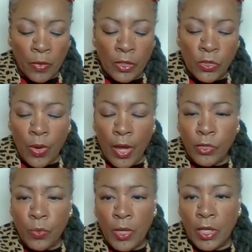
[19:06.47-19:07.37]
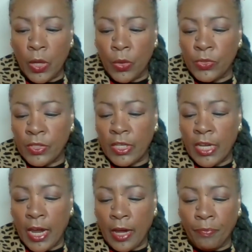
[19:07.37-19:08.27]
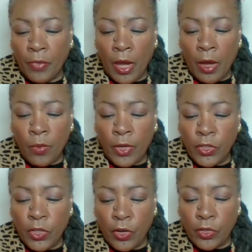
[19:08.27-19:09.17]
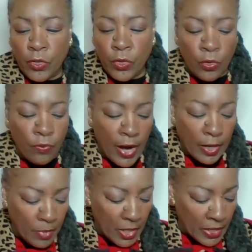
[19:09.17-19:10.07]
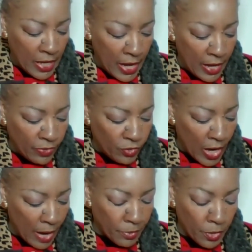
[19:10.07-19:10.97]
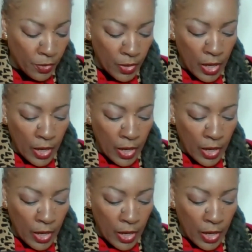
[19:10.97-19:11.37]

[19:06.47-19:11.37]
And so as we close today, I want to turn to Deuteronomy, the 8th chapter,